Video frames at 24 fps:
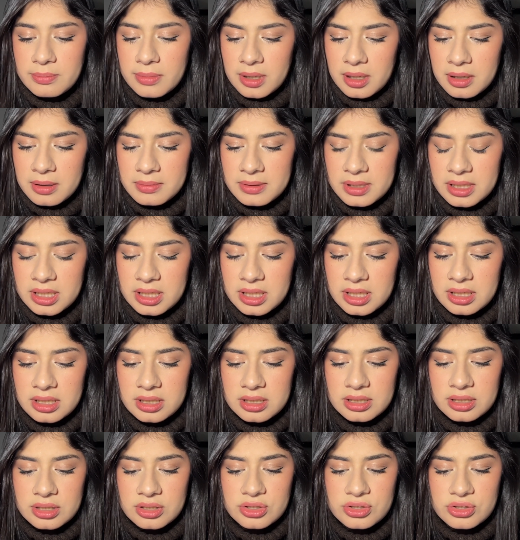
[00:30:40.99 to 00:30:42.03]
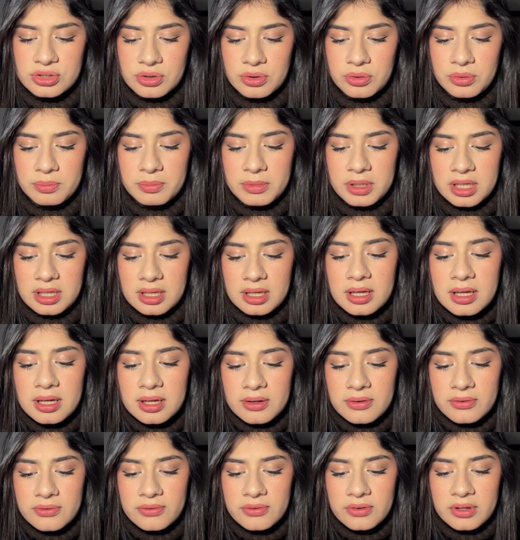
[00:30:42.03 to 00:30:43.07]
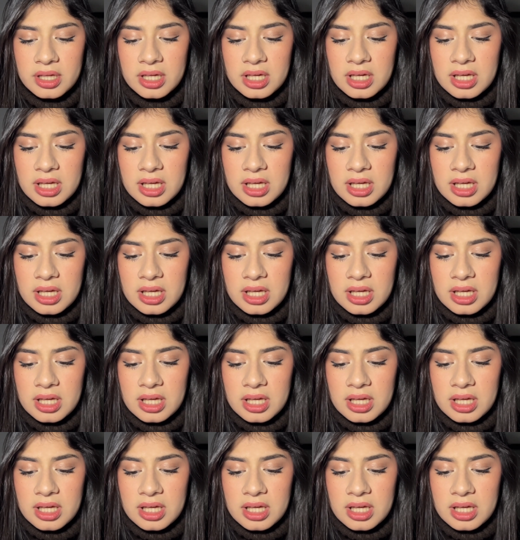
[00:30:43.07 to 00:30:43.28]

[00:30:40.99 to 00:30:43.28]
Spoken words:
public, showed me off,